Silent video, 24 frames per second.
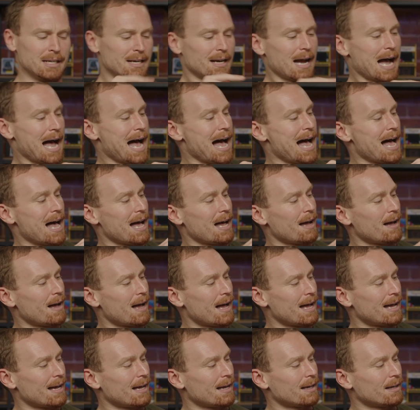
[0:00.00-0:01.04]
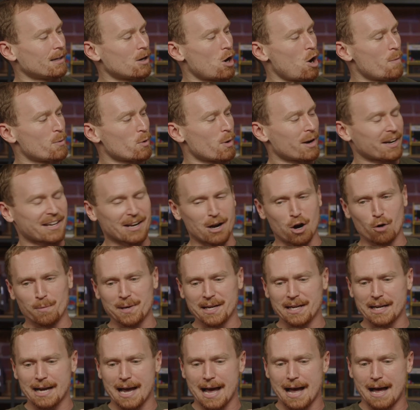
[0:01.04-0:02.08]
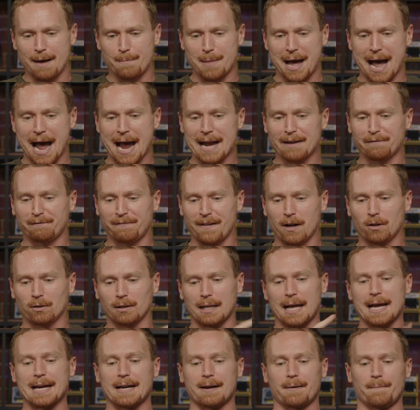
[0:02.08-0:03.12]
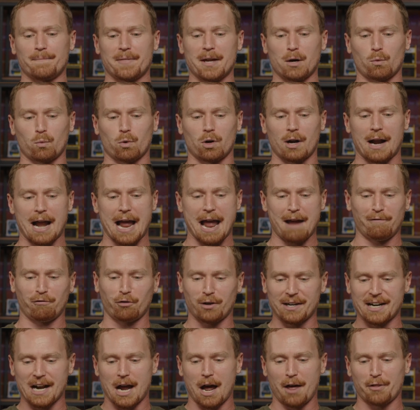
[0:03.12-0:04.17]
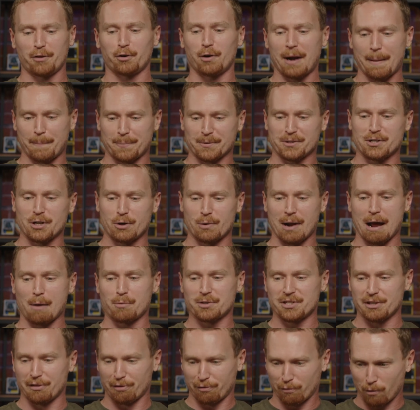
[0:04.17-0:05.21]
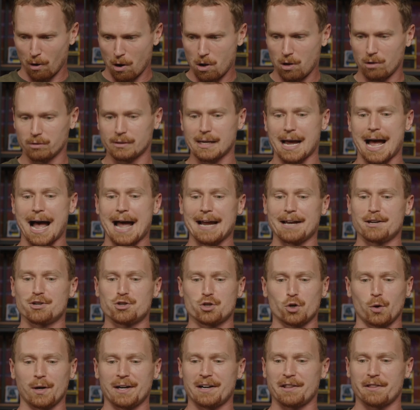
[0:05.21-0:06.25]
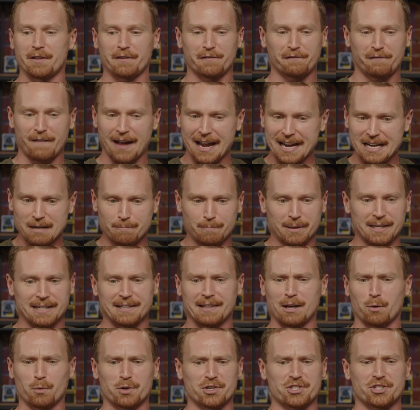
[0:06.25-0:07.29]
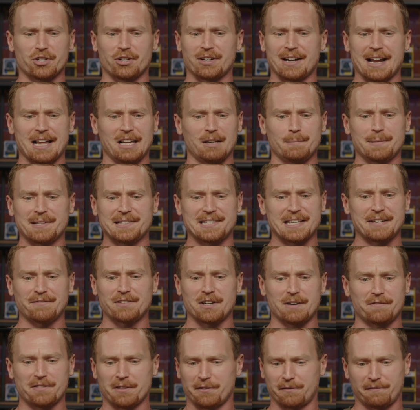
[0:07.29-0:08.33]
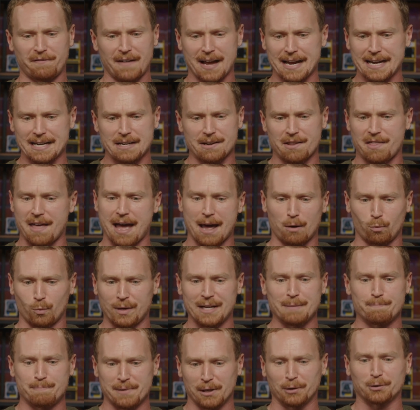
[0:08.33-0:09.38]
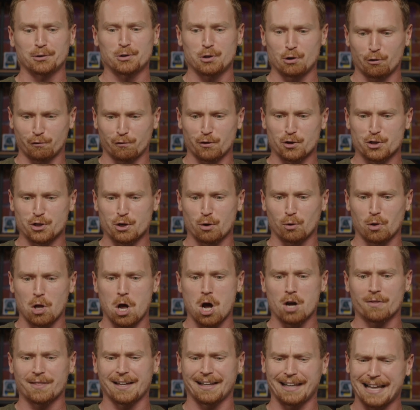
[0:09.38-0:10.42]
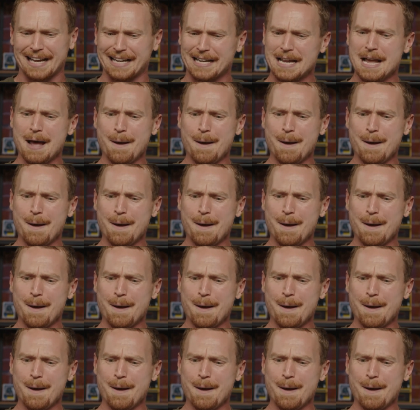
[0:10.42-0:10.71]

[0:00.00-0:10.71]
Uh, uh, Obi-Wan Kenobi. Um, I felt like there were every other episode I was enthralled. I enjoyed the fight, but there were certain elements even of the fight that we built to for so long that like